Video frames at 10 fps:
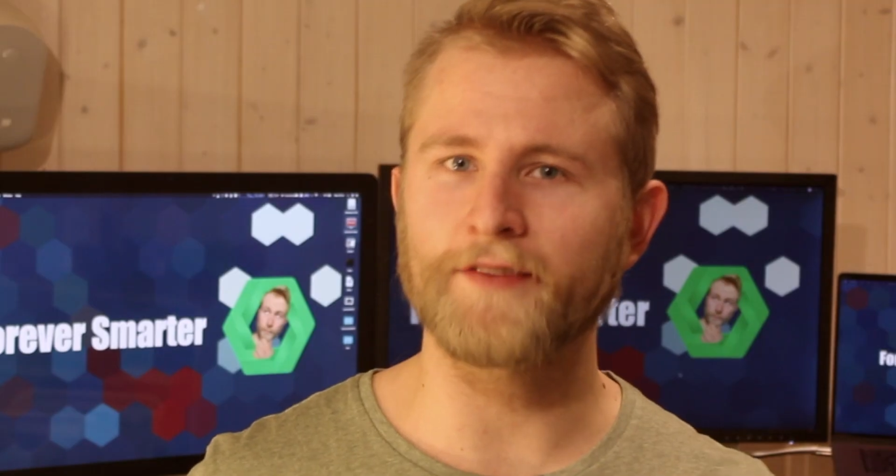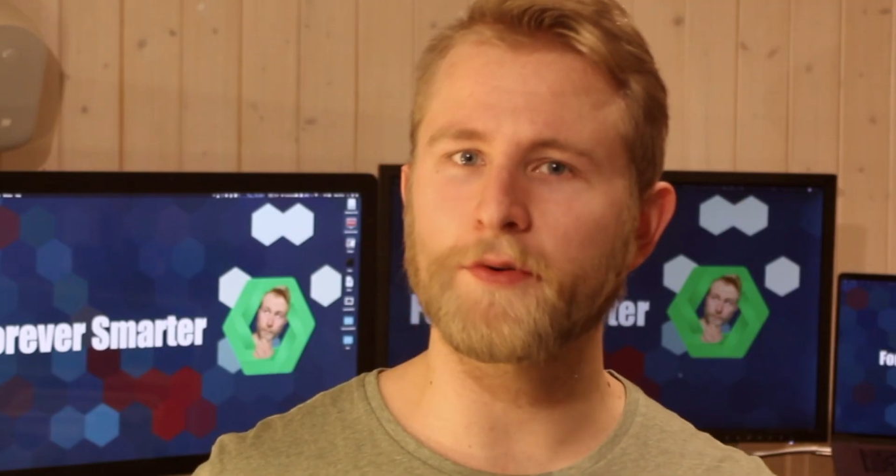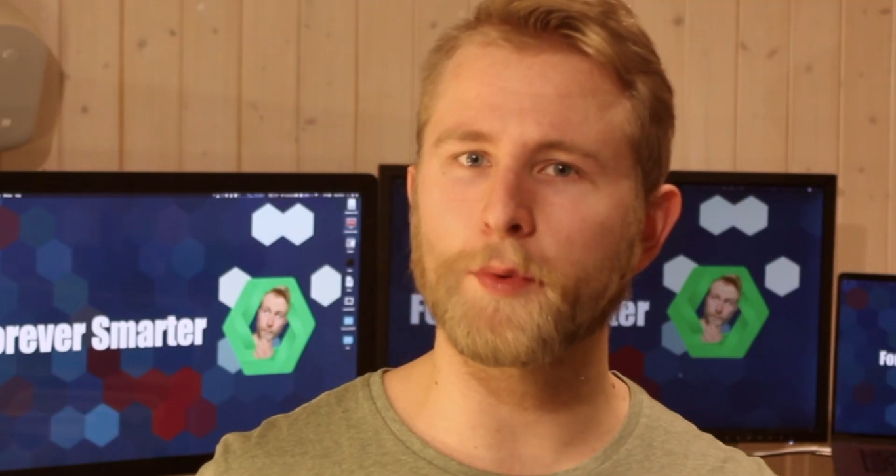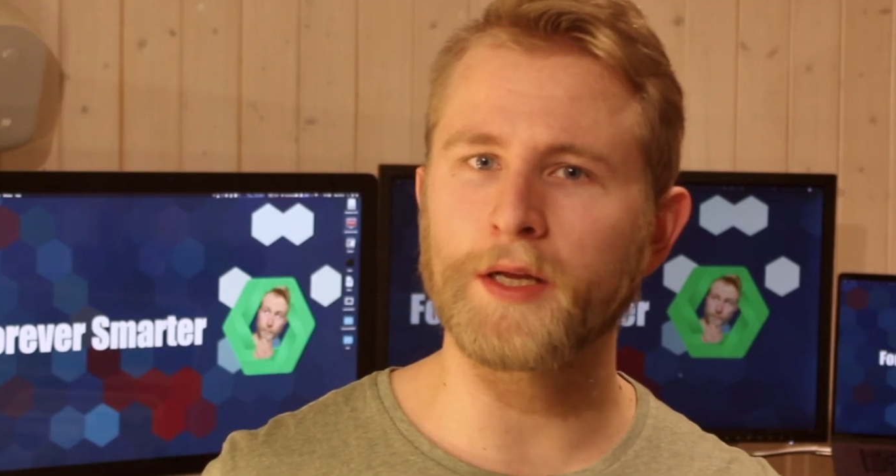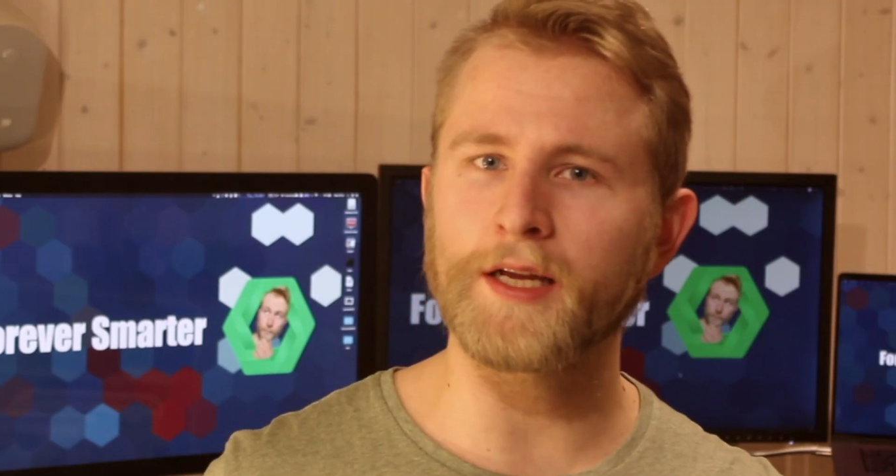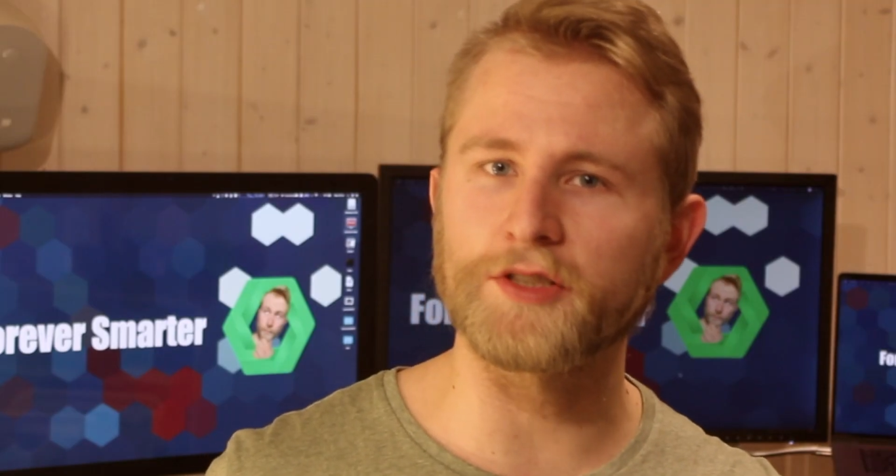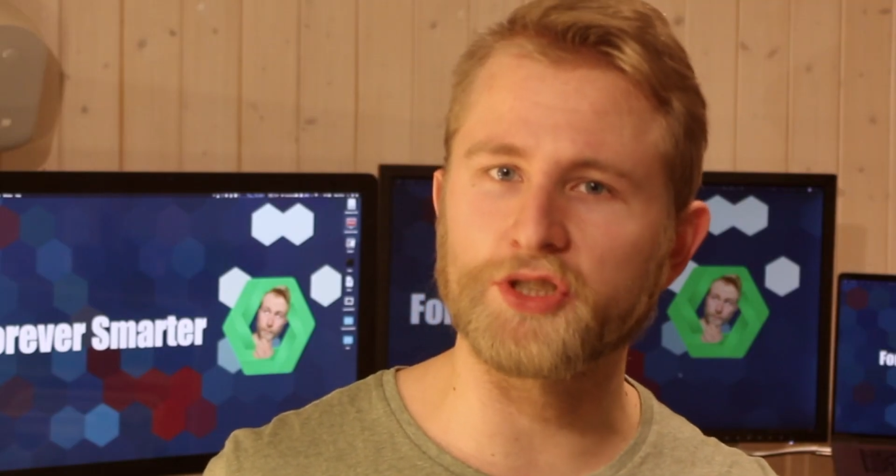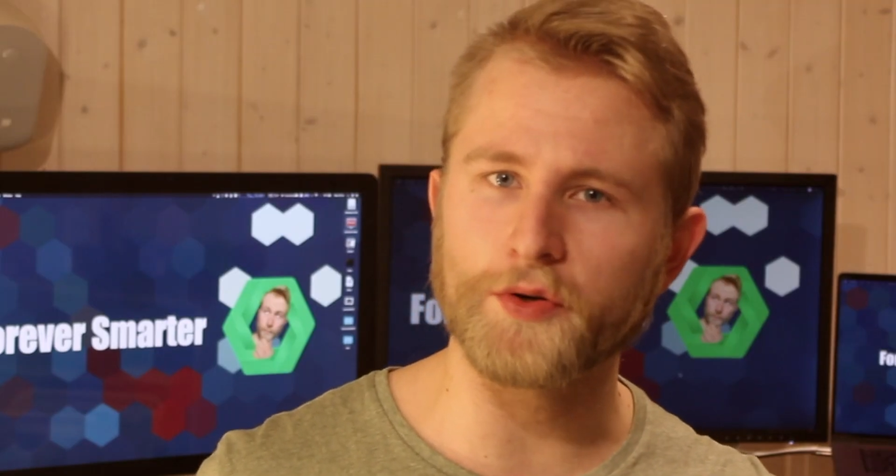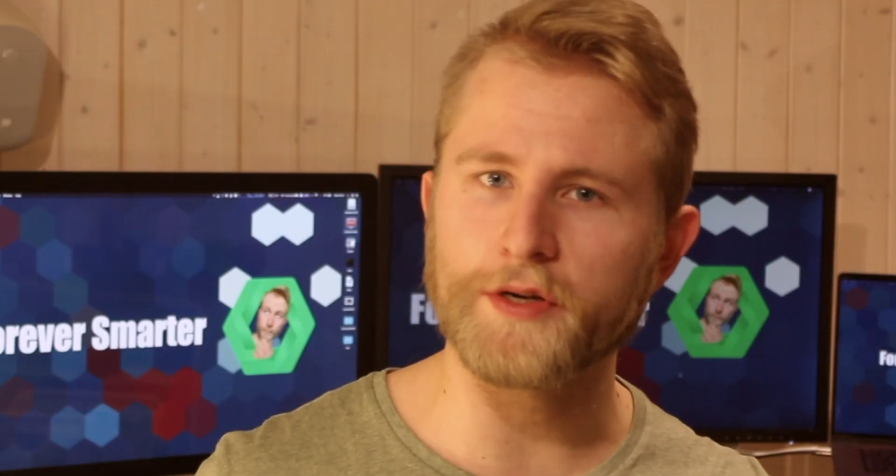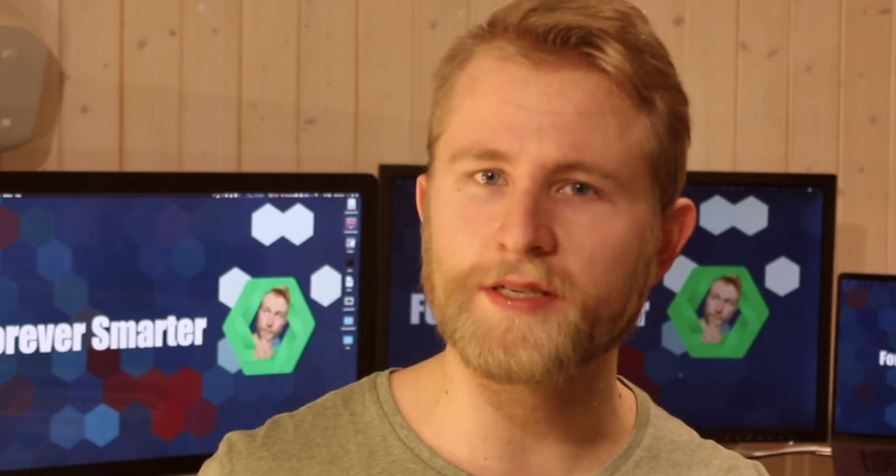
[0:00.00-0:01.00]
everyone
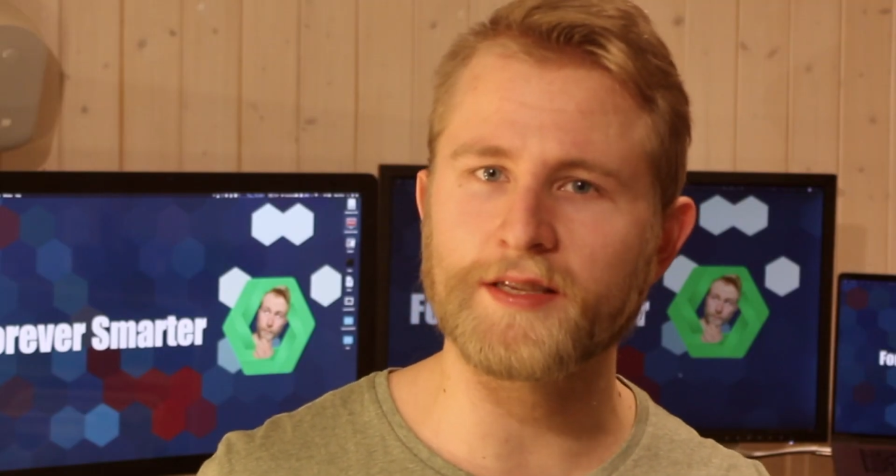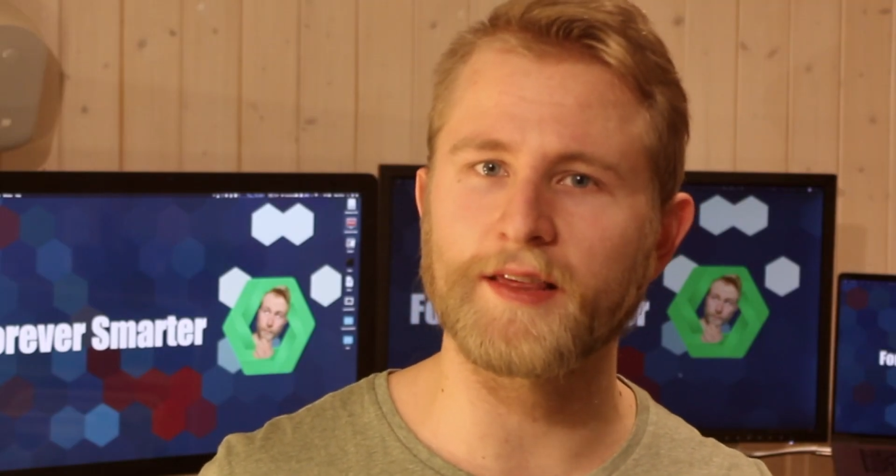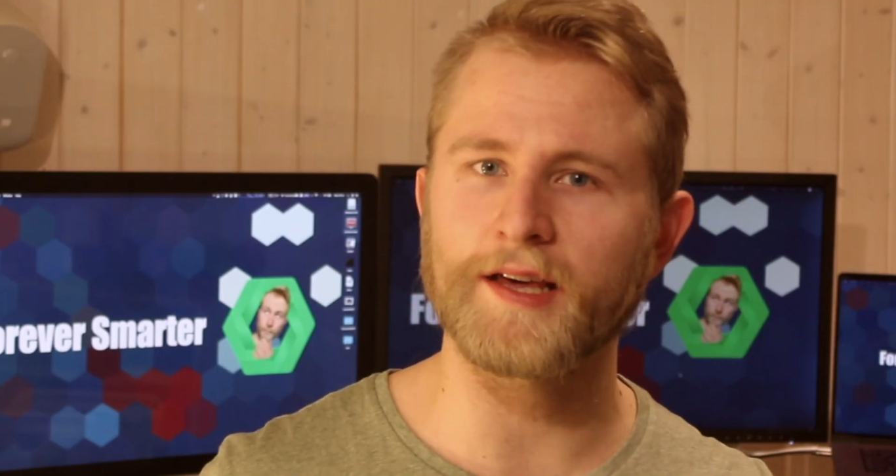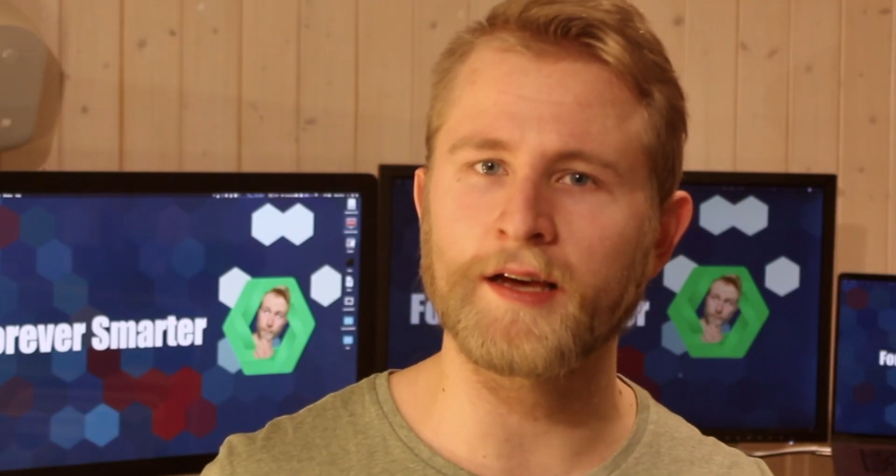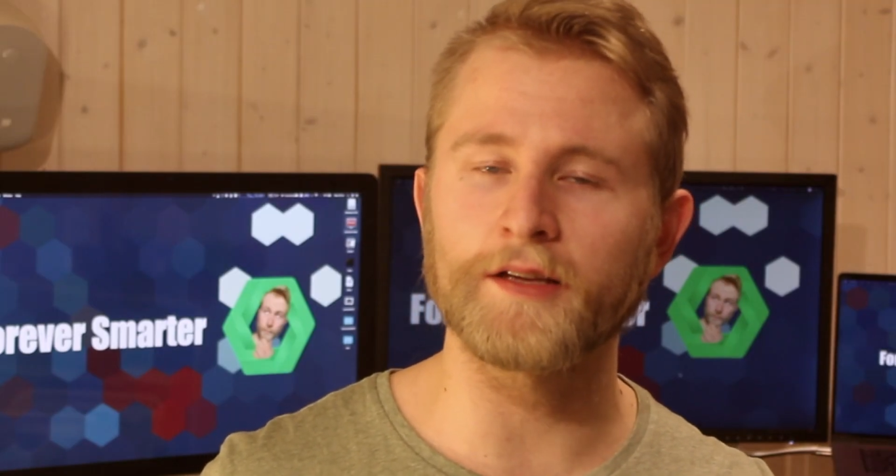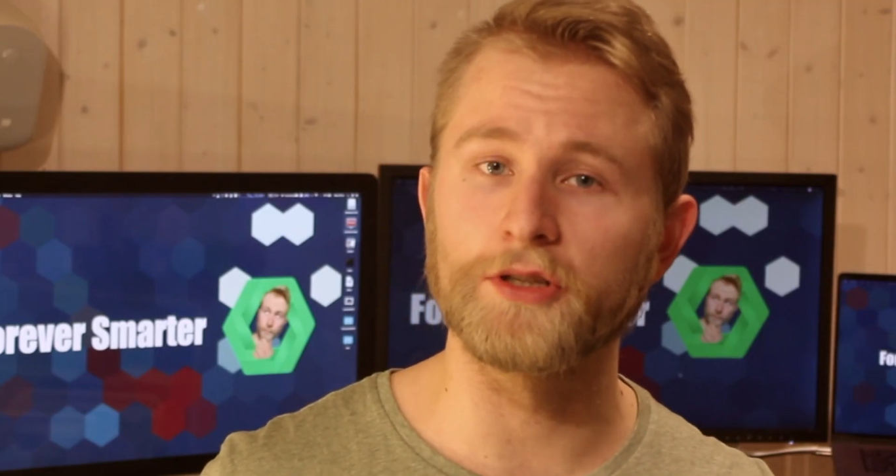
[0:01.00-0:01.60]
enjoys their